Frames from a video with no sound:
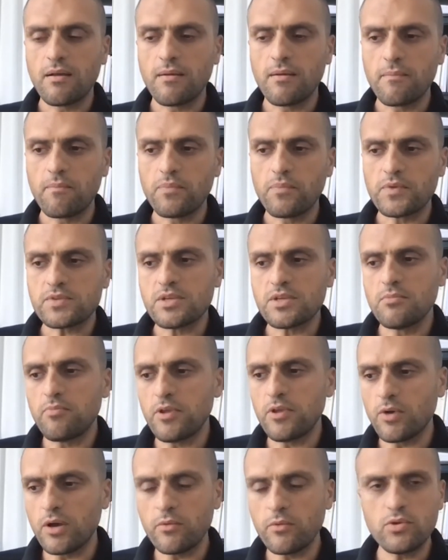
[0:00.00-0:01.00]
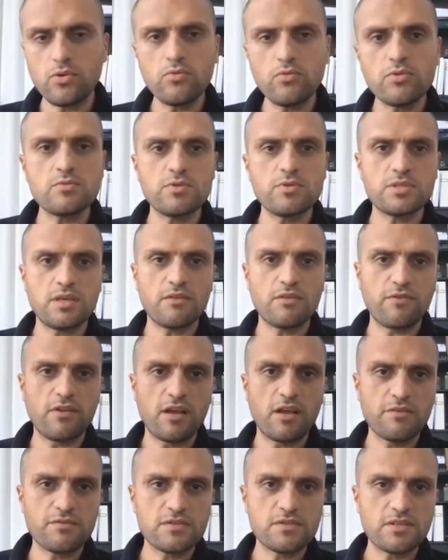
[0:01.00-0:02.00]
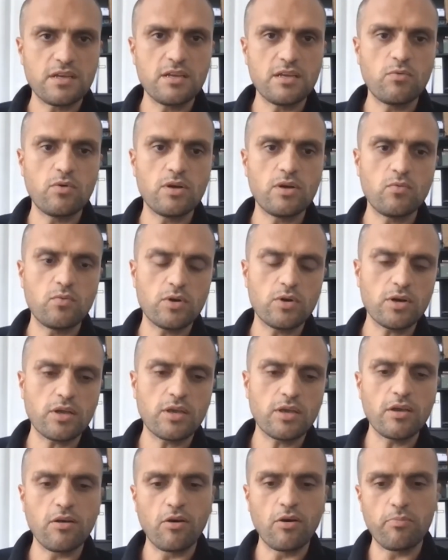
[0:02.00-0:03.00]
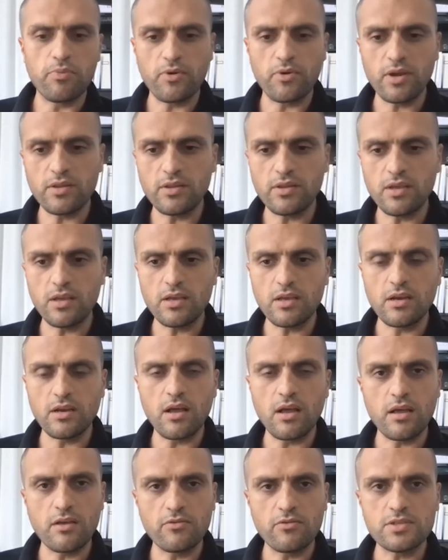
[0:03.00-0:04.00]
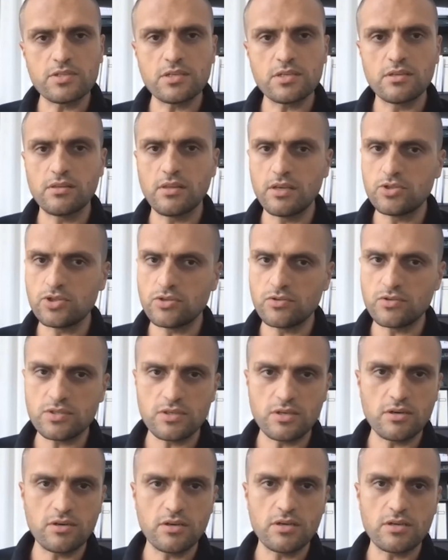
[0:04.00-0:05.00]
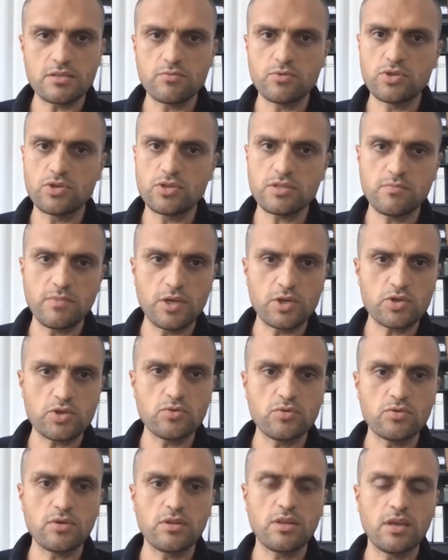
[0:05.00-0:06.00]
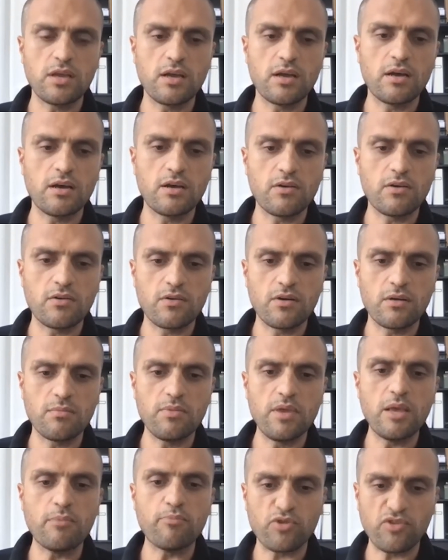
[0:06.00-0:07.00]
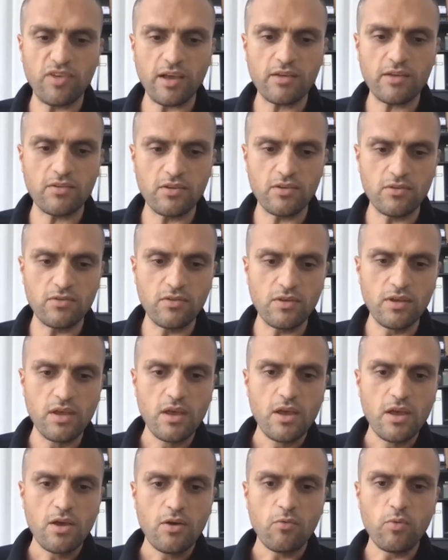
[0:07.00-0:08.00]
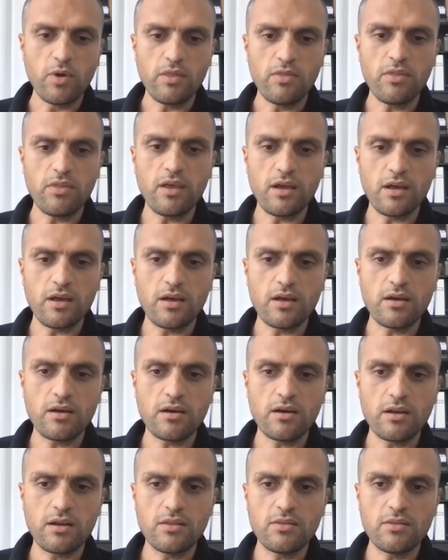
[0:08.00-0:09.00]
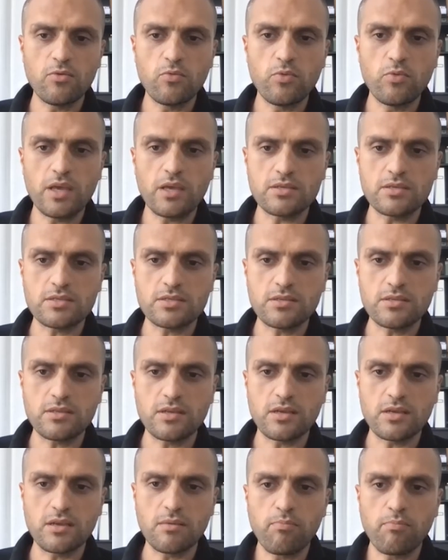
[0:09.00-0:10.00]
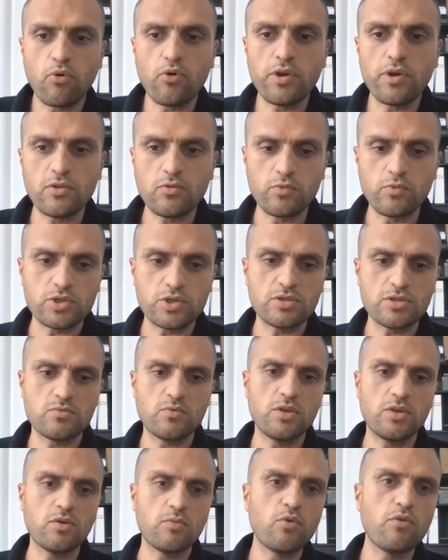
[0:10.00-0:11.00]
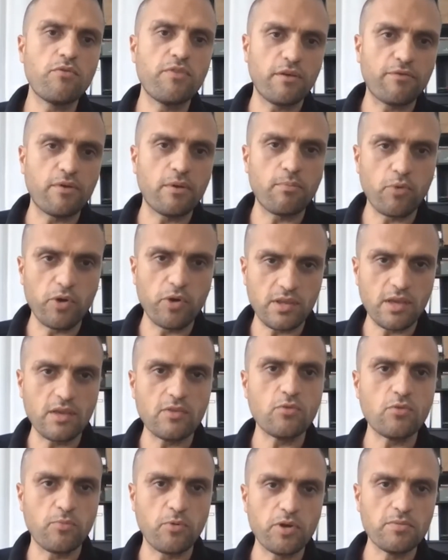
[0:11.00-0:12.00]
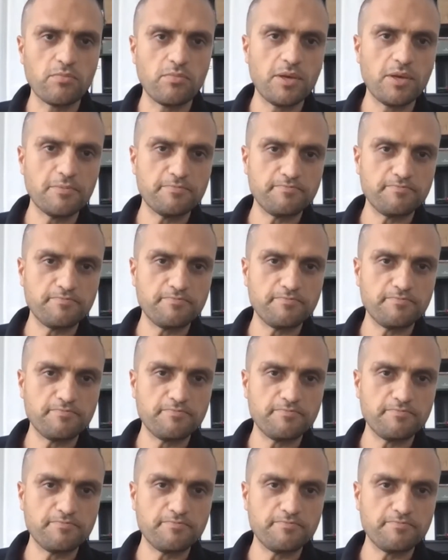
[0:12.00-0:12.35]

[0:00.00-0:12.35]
Simply what we do is we save lives. Anyone working, operating in high risk and dangerous areas, we just make sure they are being protected when they are in the weakest point, which is when you're moving from point A to point B.